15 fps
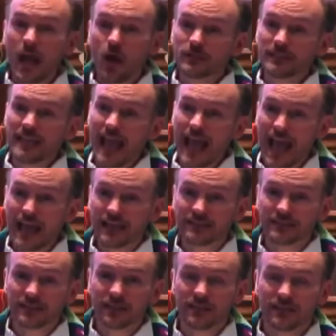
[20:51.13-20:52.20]

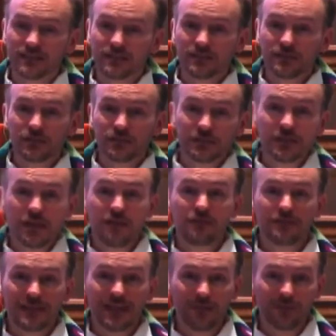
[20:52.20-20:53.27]
task to
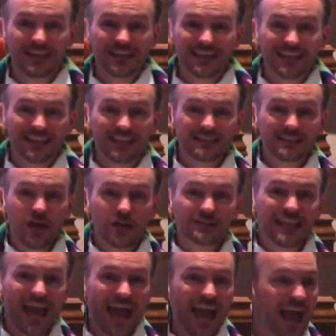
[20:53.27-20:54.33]
love them. It is our
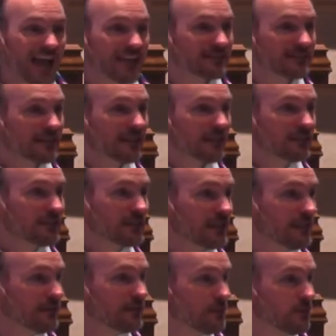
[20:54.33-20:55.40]
task to
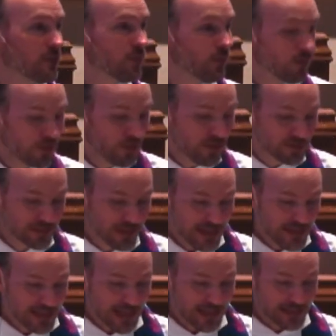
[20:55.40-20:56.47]
give them a world
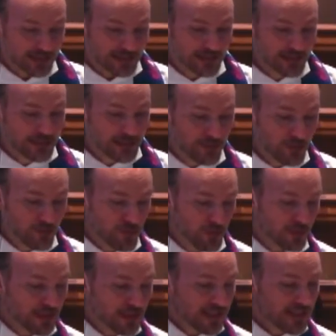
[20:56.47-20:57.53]
that is livable.
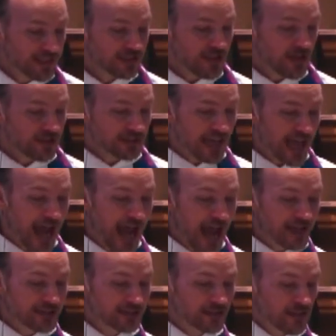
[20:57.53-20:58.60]
It is our
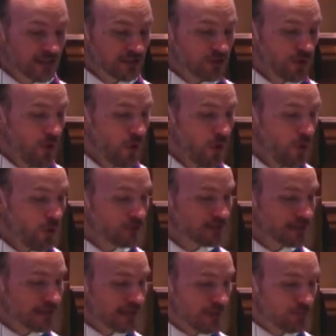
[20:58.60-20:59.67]
task to hold
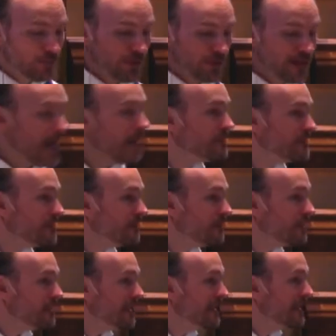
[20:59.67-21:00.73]
them
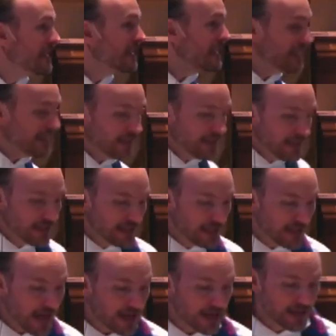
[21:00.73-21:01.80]
preemptively in
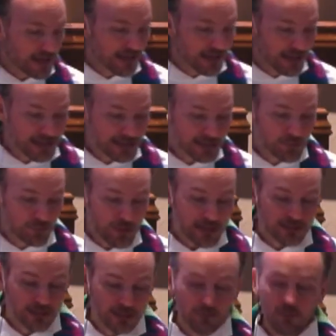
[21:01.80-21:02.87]
this
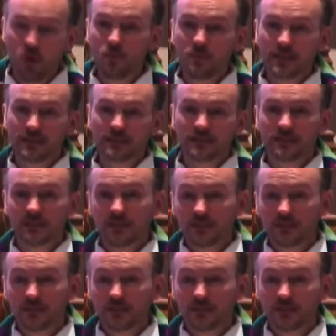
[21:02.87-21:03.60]
present moment, to